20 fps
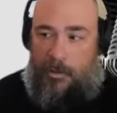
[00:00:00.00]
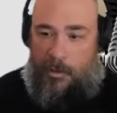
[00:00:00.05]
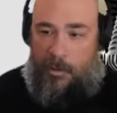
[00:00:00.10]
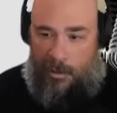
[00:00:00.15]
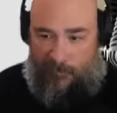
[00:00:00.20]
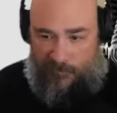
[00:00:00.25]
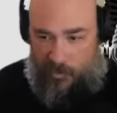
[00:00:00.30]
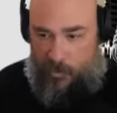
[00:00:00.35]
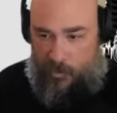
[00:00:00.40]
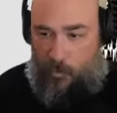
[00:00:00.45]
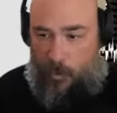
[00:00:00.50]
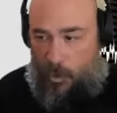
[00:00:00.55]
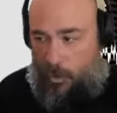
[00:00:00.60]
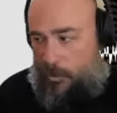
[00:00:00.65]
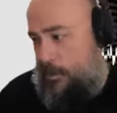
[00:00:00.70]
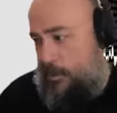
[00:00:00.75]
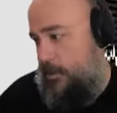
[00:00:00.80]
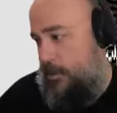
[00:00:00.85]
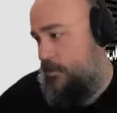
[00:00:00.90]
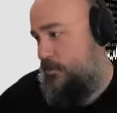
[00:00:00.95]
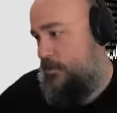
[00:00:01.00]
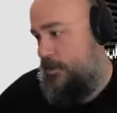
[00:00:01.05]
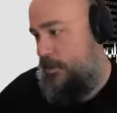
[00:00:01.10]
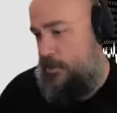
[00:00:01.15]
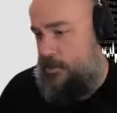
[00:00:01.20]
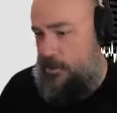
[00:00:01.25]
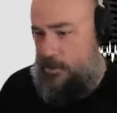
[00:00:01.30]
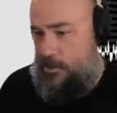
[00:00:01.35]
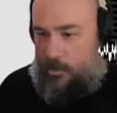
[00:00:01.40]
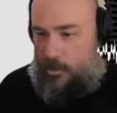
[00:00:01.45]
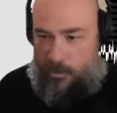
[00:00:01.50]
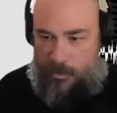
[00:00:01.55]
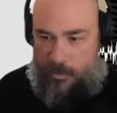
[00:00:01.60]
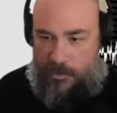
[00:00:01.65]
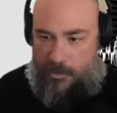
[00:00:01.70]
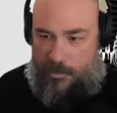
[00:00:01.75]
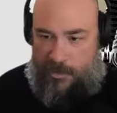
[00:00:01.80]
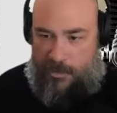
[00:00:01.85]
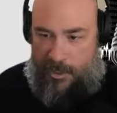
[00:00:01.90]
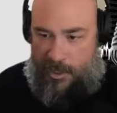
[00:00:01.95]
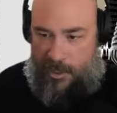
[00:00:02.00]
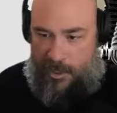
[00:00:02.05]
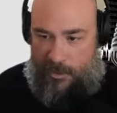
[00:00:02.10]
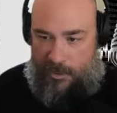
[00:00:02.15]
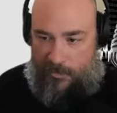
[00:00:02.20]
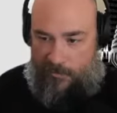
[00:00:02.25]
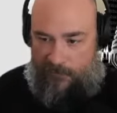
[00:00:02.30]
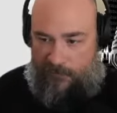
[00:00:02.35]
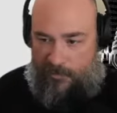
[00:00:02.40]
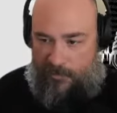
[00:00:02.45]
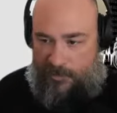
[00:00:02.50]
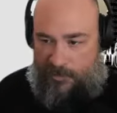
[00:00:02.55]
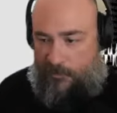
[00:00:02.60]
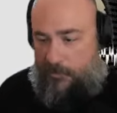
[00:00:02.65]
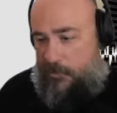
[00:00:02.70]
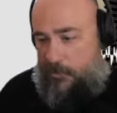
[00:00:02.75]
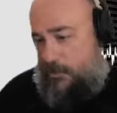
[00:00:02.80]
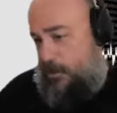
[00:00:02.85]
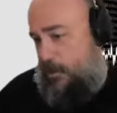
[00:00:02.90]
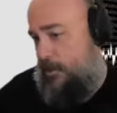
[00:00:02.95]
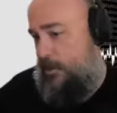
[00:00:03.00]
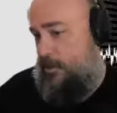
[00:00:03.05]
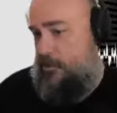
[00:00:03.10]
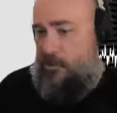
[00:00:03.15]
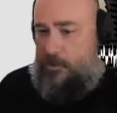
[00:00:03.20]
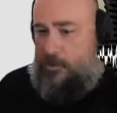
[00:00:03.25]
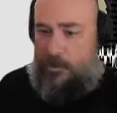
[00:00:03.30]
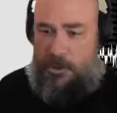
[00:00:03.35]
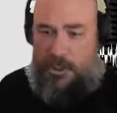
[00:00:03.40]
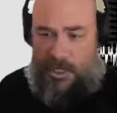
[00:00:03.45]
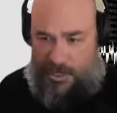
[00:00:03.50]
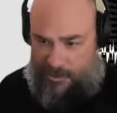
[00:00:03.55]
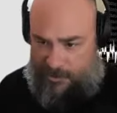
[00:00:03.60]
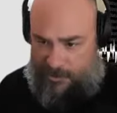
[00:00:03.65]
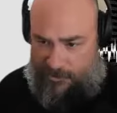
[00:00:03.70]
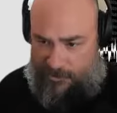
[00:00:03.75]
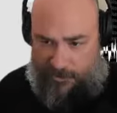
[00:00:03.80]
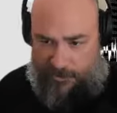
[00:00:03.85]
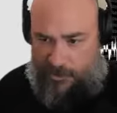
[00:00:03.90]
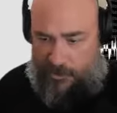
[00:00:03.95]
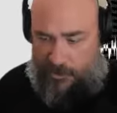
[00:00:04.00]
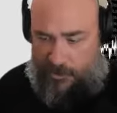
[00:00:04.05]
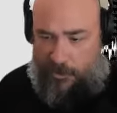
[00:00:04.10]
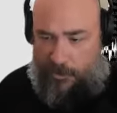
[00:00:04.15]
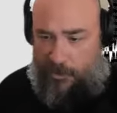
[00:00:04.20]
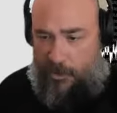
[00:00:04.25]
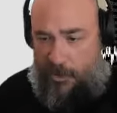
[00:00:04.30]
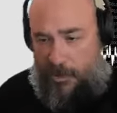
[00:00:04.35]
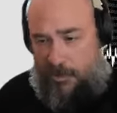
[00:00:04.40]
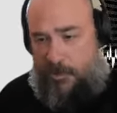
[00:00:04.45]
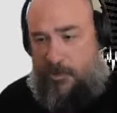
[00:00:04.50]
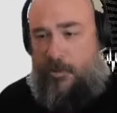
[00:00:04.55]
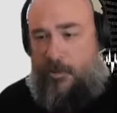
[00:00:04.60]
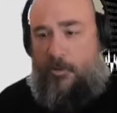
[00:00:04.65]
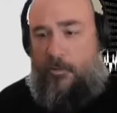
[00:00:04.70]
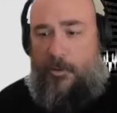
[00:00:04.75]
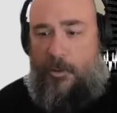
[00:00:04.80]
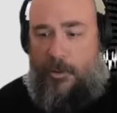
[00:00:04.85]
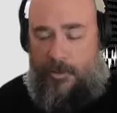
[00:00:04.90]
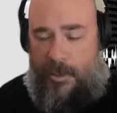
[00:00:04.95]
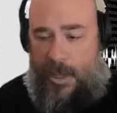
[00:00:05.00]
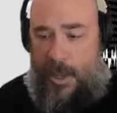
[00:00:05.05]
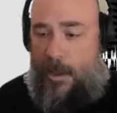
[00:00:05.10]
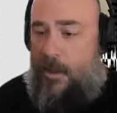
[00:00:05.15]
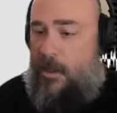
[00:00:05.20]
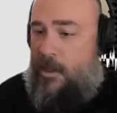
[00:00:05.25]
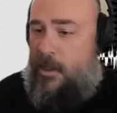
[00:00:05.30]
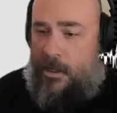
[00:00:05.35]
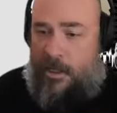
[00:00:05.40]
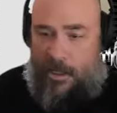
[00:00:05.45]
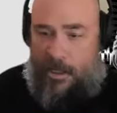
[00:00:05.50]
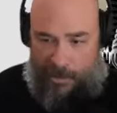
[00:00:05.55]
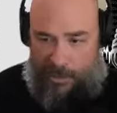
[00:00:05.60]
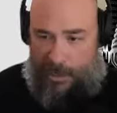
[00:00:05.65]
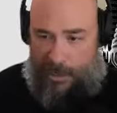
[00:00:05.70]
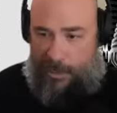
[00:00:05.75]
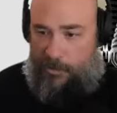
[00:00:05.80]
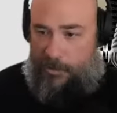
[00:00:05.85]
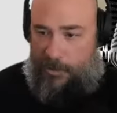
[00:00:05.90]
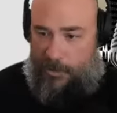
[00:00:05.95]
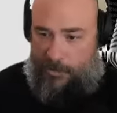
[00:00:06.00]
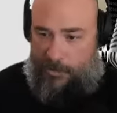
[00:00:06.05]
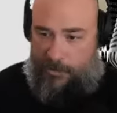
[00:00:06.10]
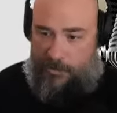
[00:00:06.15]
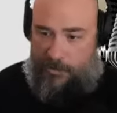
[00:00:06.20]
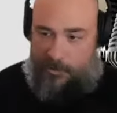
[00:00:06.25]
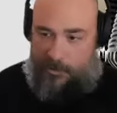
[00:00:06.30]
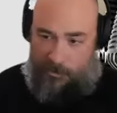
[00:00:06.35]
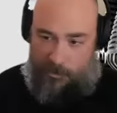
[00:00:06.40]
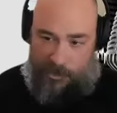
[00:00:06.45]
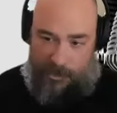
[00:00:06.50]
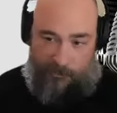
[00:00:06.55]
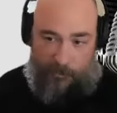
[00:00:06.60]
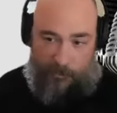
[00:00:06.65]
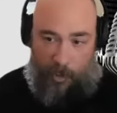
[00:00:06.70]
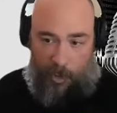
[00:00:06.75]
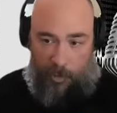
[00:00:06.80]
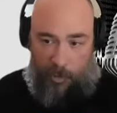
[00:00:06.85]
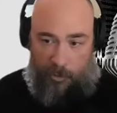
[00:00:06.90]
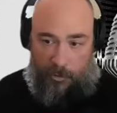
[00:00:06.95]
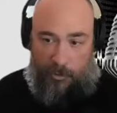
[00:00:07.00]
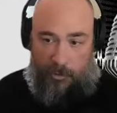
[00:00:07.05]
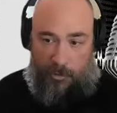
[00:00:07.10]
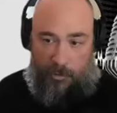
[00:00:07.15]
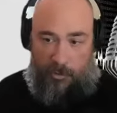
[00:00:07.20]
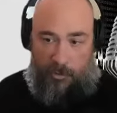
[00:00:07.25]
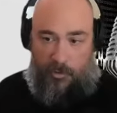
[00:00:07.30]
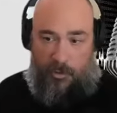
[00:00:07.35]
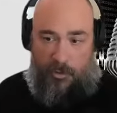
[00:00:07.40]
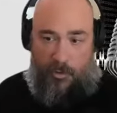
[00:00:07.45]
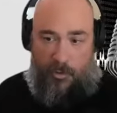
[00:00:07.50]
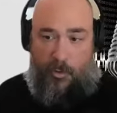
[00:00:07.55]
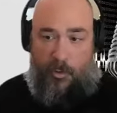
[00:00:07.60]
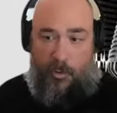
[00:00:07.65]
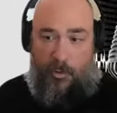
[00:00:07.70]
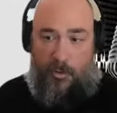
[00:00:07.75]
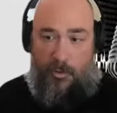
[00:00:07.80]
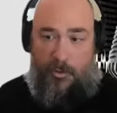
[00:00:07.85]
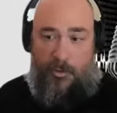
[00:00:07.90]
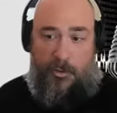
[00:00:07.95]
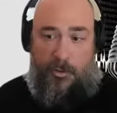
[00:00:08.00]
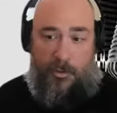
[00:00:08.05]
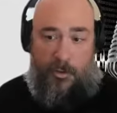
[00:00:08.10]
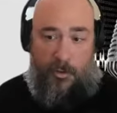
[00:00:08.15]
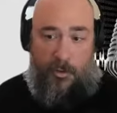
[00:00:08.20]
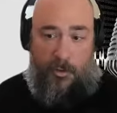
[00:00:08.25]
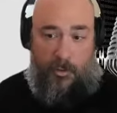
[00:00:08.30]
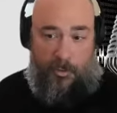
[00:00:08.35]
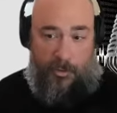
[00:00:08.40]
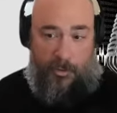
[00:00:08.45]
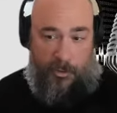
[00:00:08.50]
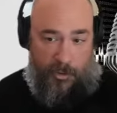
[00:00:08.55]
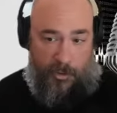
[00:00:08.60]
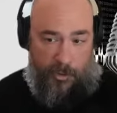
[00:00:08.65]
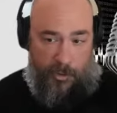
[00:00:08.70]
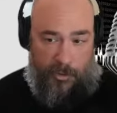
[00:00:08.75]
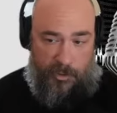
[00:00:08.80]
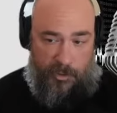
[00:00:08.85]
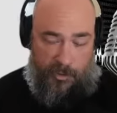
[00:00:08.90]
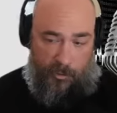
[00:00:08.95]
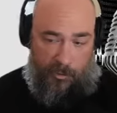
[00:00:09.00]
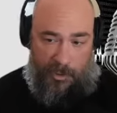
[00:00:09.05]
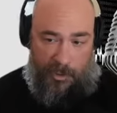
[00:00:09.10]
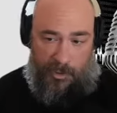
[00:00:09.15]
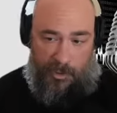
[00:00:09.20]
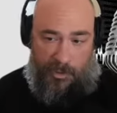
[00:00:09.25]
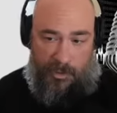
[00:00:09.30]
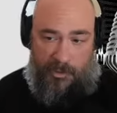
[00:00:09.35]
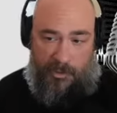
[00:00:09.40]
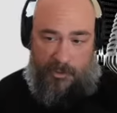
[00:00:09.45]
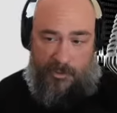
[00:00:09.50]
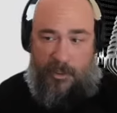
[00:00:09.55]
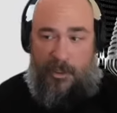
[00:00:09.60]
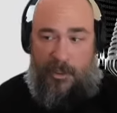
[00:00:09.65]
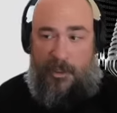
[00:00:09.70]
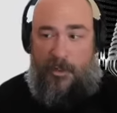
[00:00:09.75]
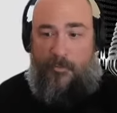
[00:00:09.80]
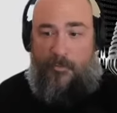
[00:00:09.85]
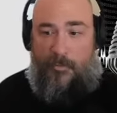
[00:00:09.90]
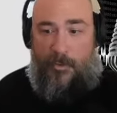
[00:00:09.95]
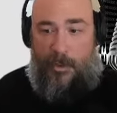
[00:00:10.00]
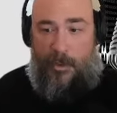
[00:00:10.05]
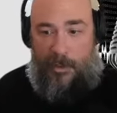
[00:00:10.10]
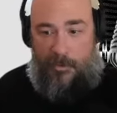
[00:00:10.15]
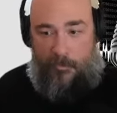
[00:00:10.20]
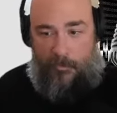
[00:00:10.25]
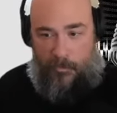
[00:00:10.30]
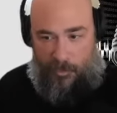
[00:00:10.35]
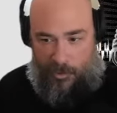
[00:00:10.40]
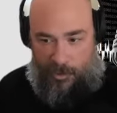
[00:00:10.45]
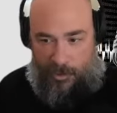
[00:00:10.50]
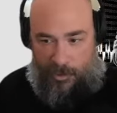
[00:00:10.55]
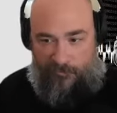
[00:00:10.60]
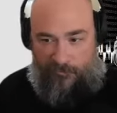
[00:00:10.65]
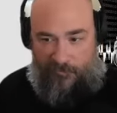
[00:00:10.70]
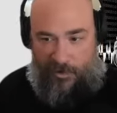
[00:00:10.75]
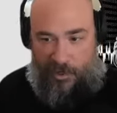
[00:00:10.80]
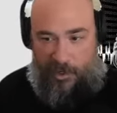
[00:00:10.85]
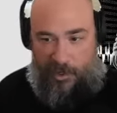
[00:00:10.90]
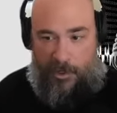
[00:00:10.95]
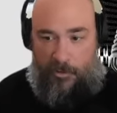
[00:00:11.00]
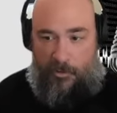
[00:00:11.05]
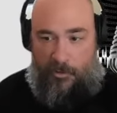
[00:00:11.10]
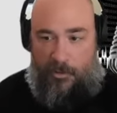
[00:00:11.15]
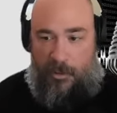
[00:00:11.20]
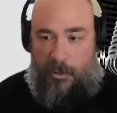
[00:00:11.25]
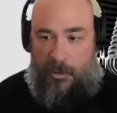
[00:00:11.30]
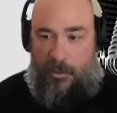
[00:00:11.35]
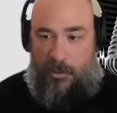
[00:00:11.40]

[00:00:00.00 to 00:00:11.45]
if you walk in, say yours is at 50% and you're a jazz listener, it's going to play that. Again, it's smart towards who the user is, but predefined